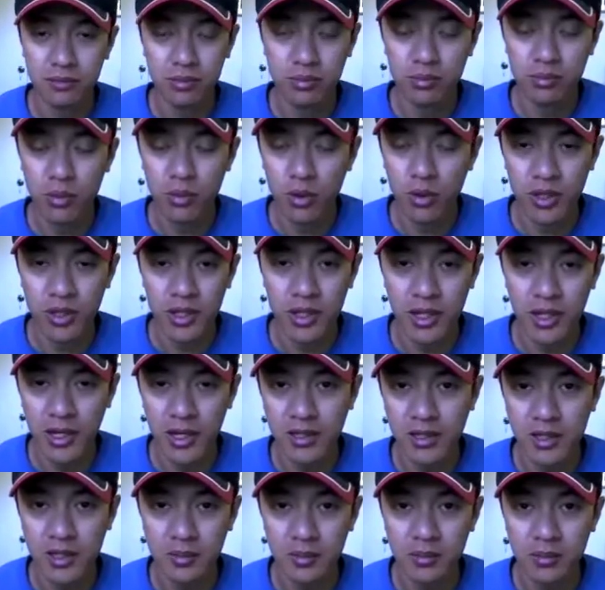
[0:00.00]
more than
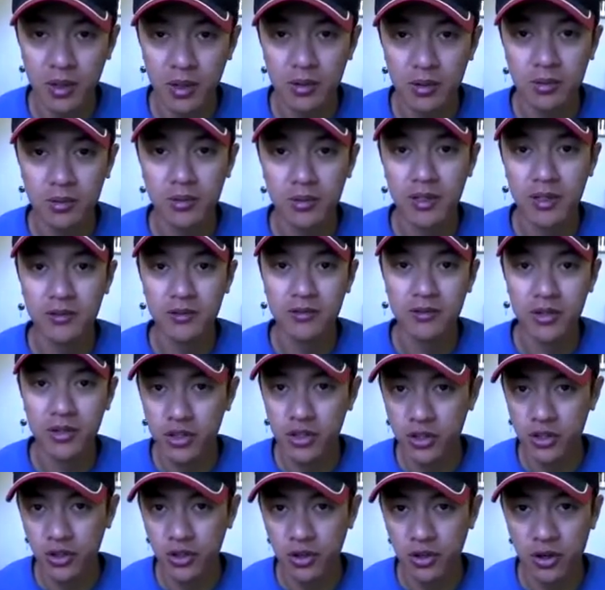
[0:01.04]
likely, probably for
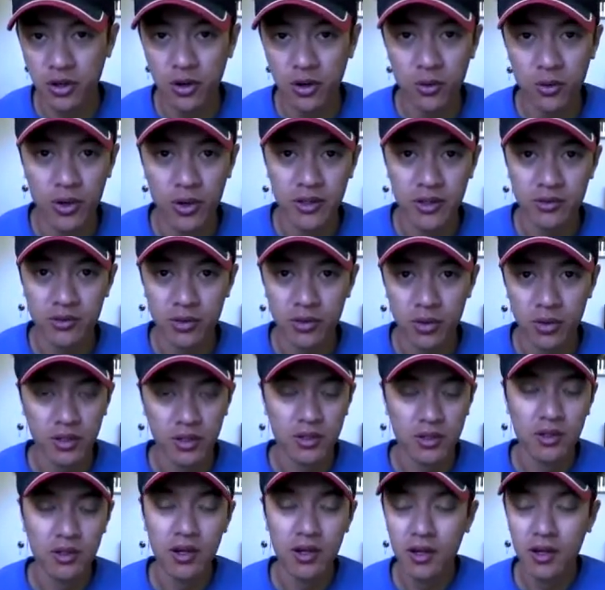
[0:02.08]
sure, already voided
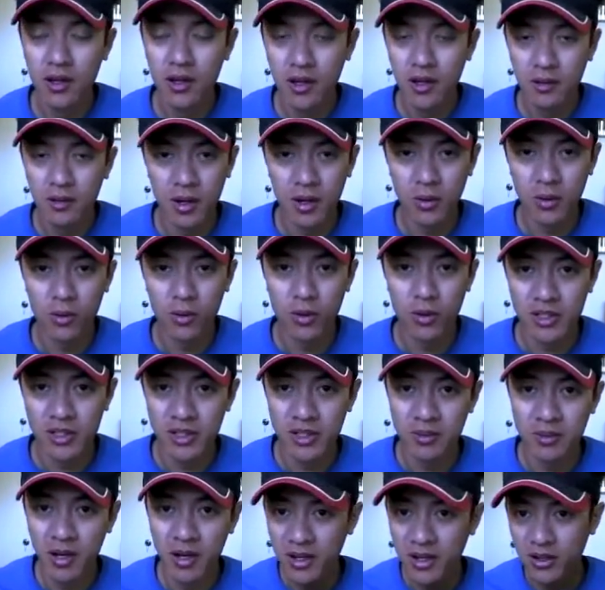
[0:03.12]
my warranty
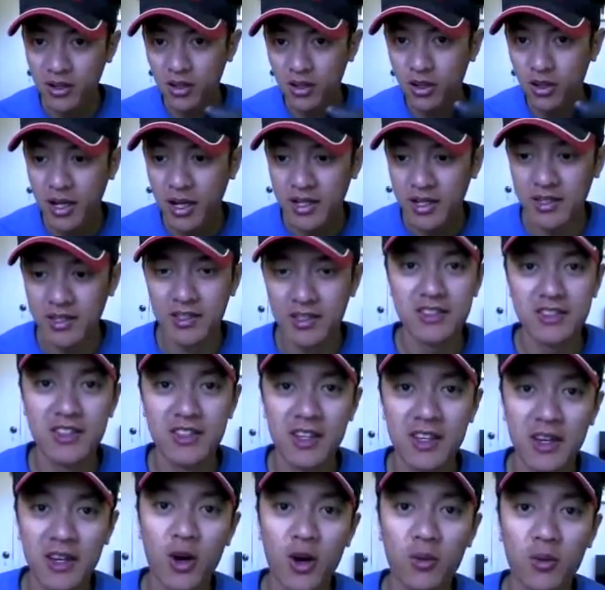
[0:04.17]
by cracking this
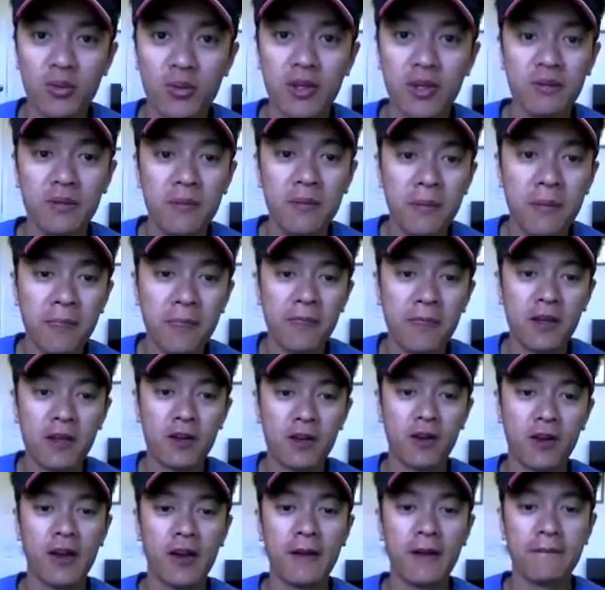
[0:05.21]
thing open,
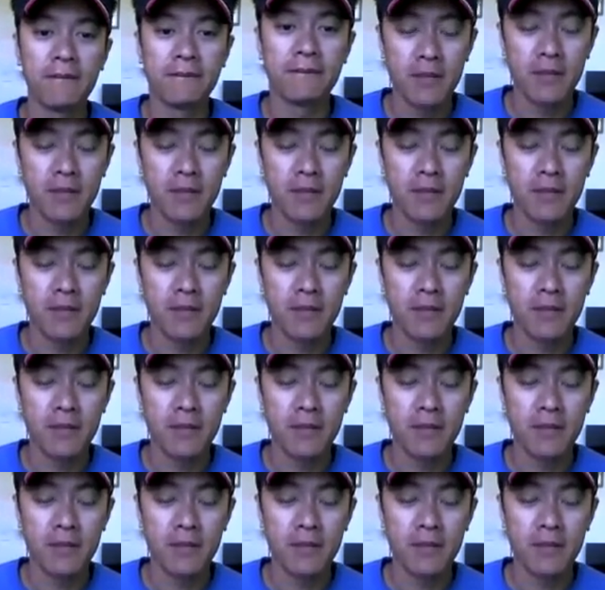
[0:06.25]
right?